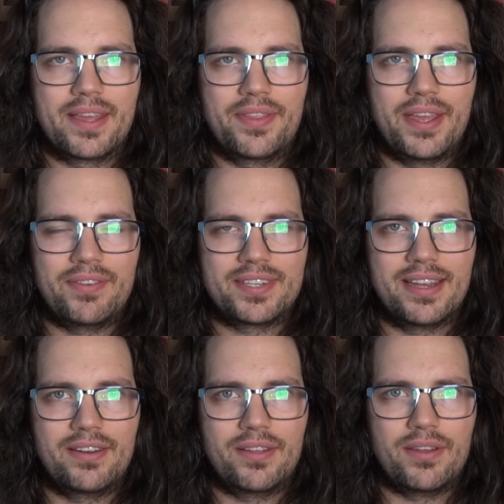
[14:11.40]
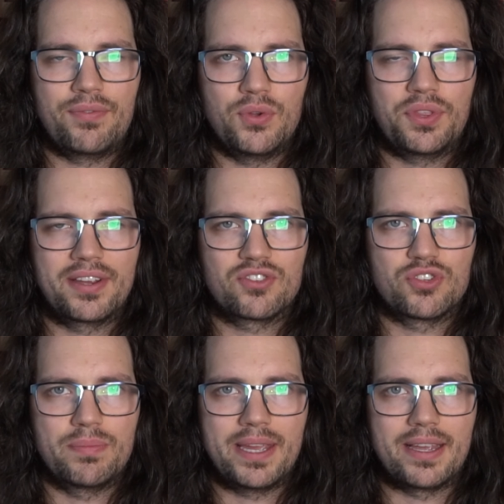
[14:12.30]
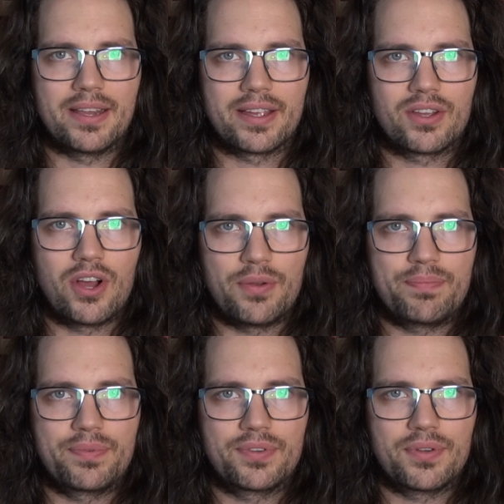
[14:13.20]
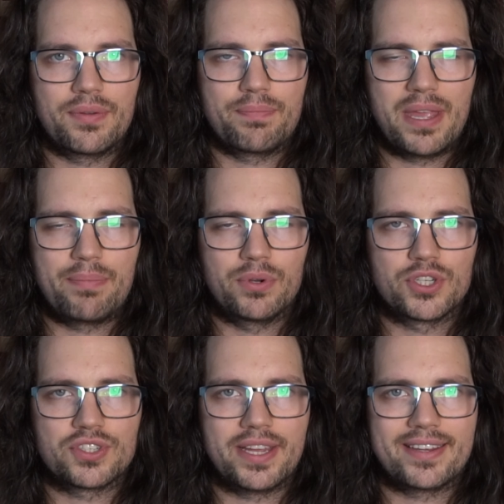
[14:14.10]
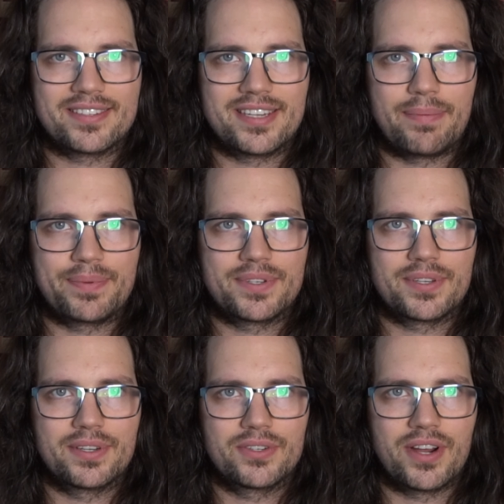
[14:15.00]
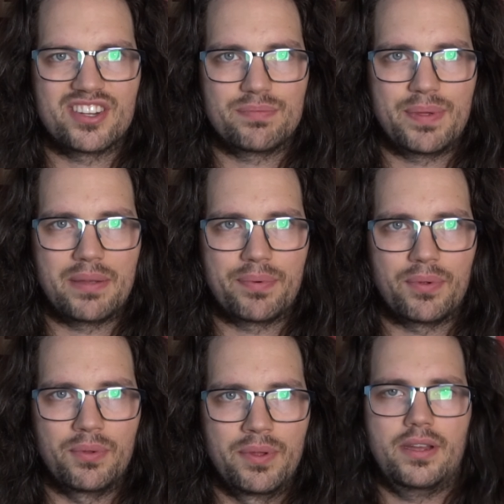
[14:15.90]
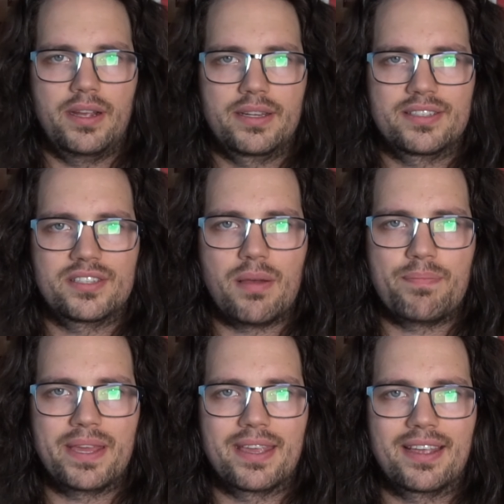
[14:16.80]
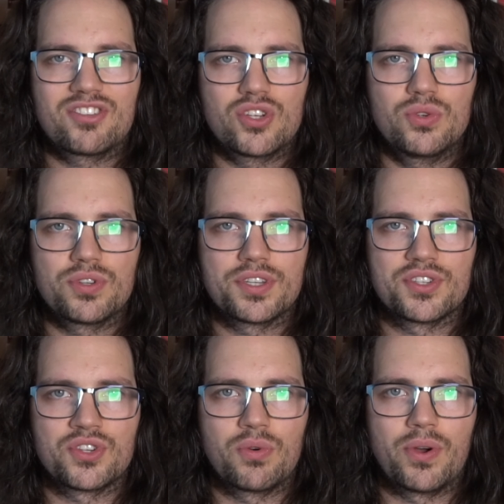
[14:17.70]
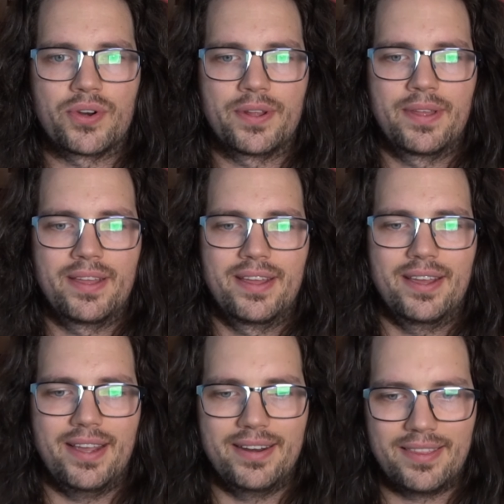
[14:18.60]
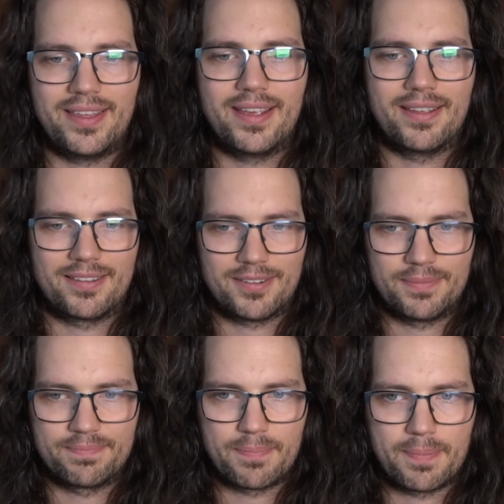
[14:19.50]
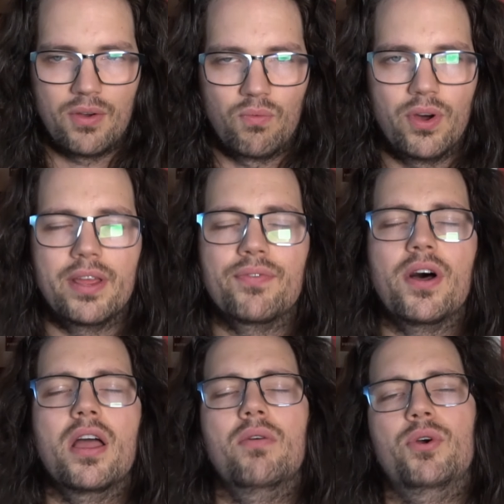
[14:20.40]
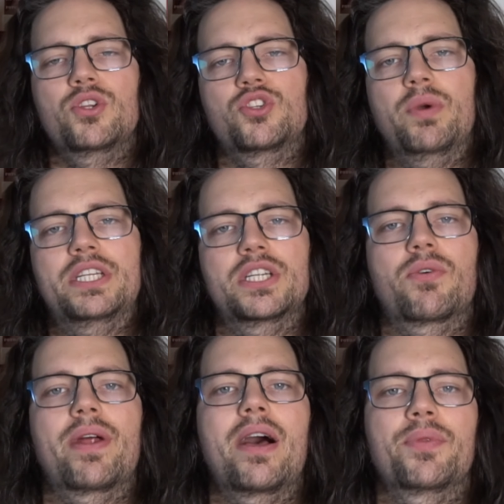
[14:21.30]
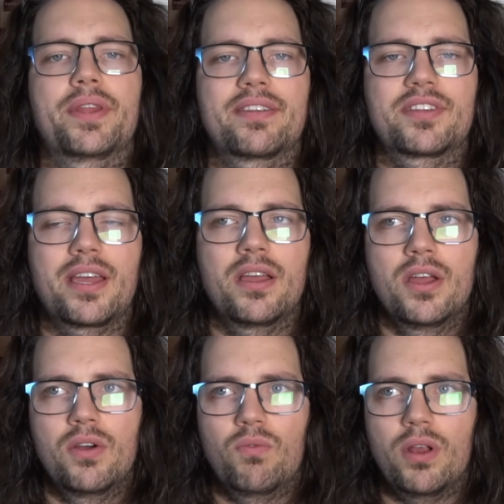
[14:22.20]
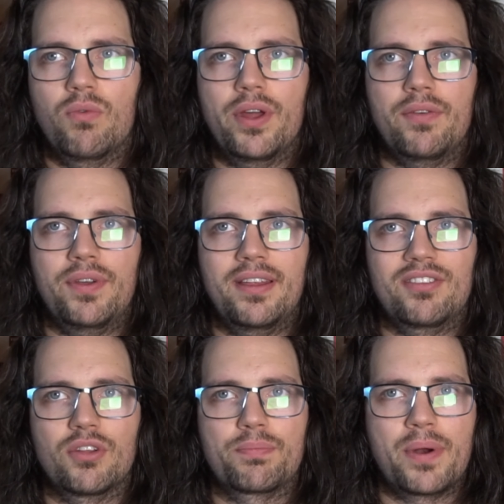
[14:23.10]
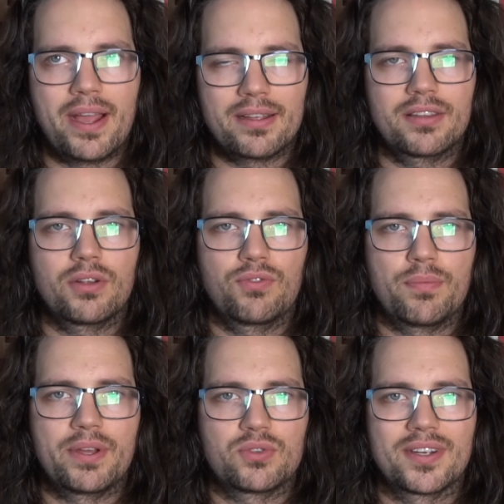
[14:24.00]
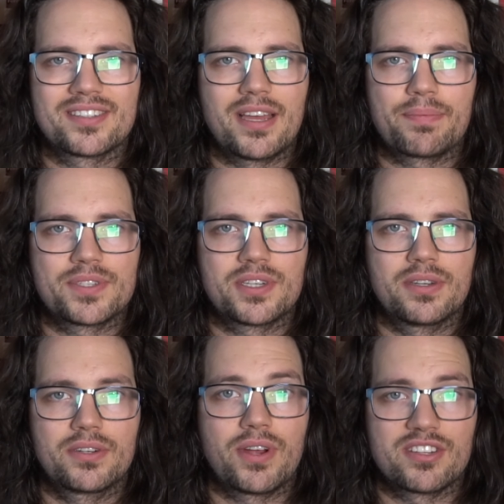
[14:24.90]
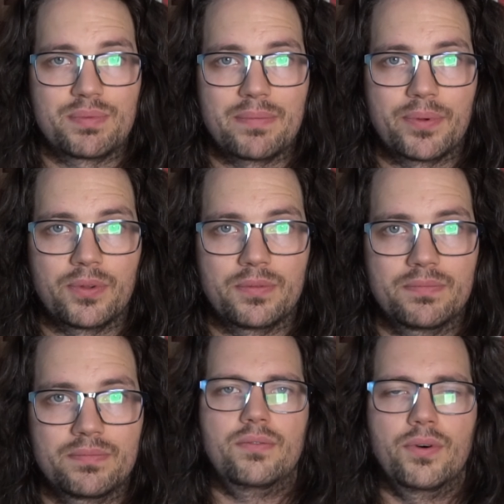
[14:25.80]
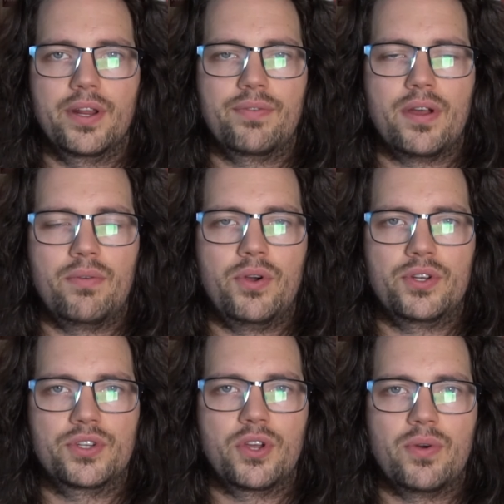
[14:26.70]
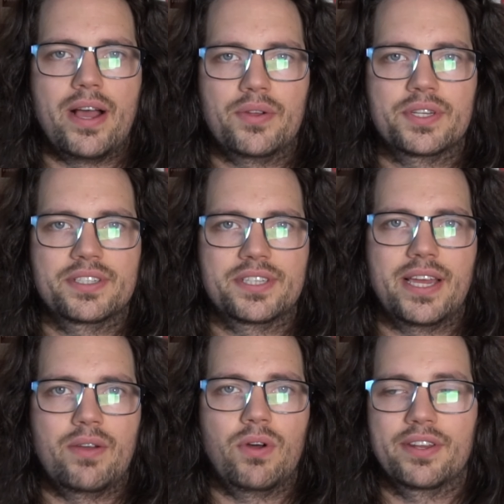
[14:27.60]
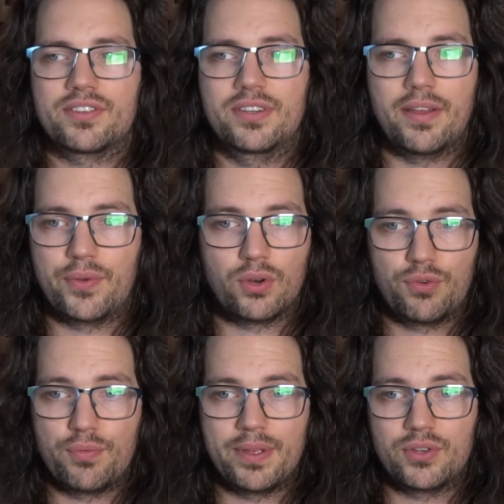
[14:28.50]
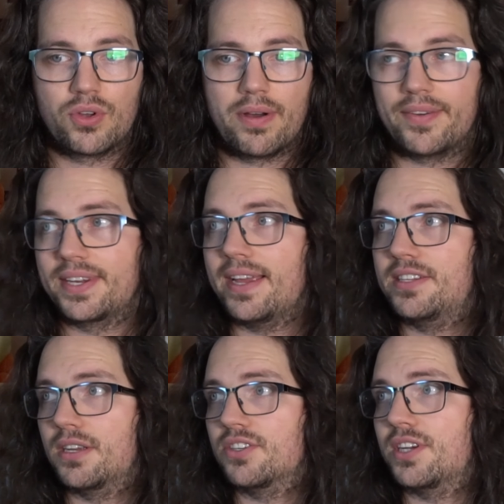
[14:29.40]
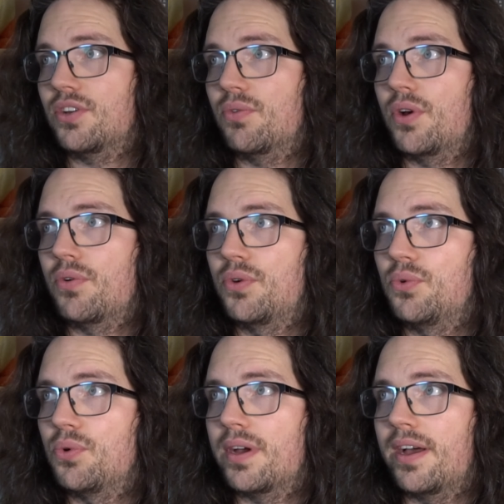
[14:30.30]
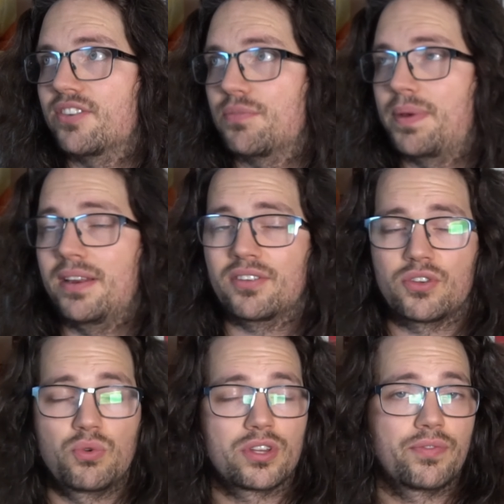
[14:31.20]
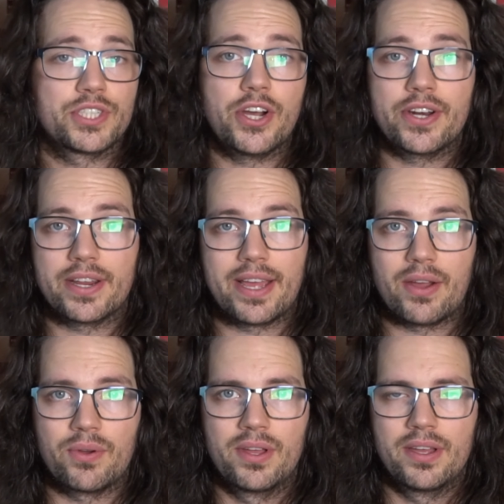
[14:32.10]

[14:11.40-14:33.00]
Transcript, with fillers: they've said a few things to me, like, can't people just accept trans people and stop making excuses and so on. And the thing is, what if I were to switch it around and I say, well, what if it is not practical for me to accept trans people? What if I were to go out and say, well, it's difficult for me to go out dating because I don't know who has a penis and who has a vagina now.